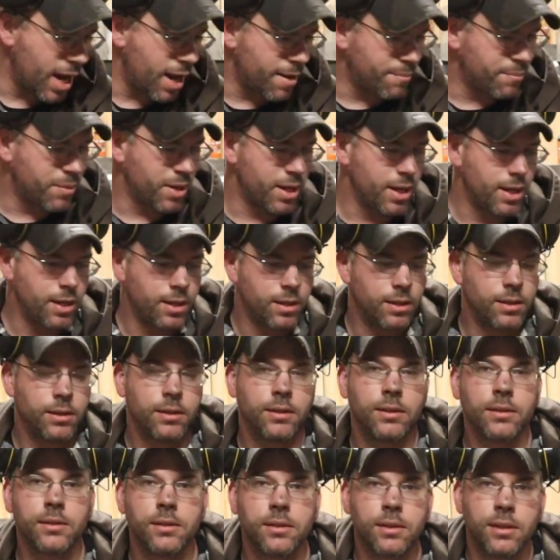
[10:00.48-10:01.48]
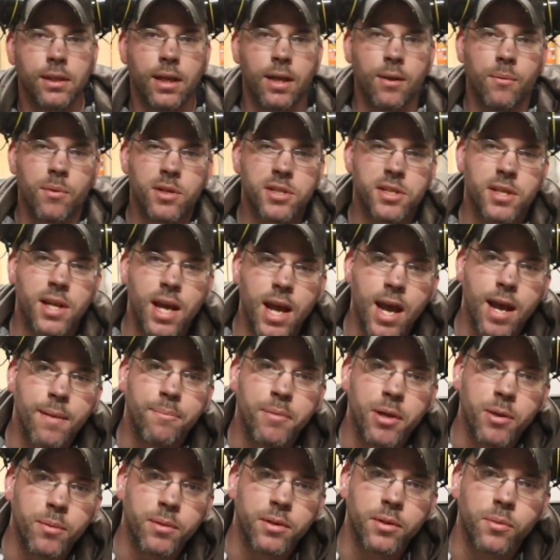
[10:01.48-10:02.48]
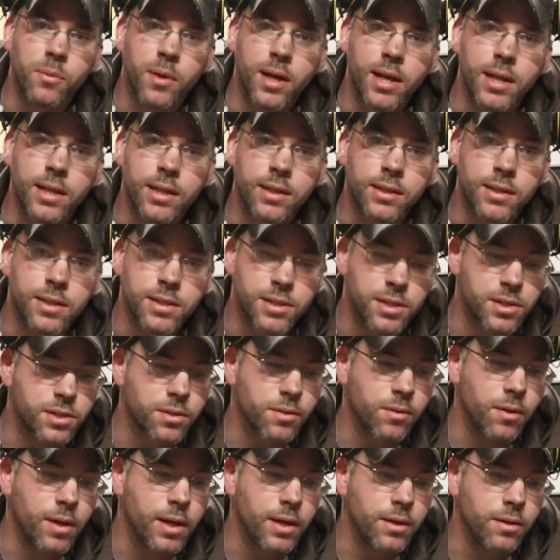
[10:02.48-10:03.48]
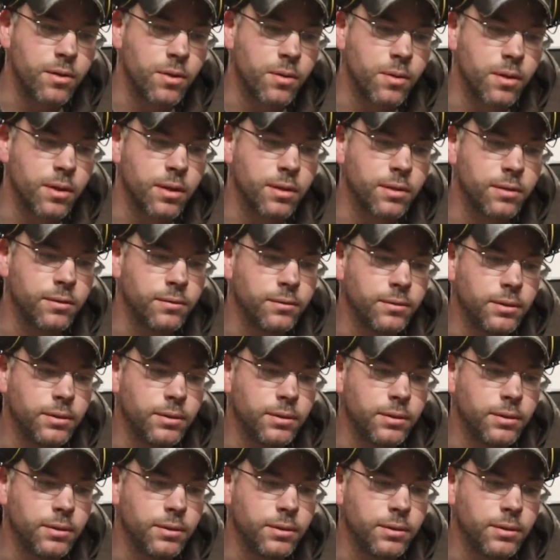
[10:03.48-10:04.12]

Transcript: happy. I wasn't happy with the way that this screen door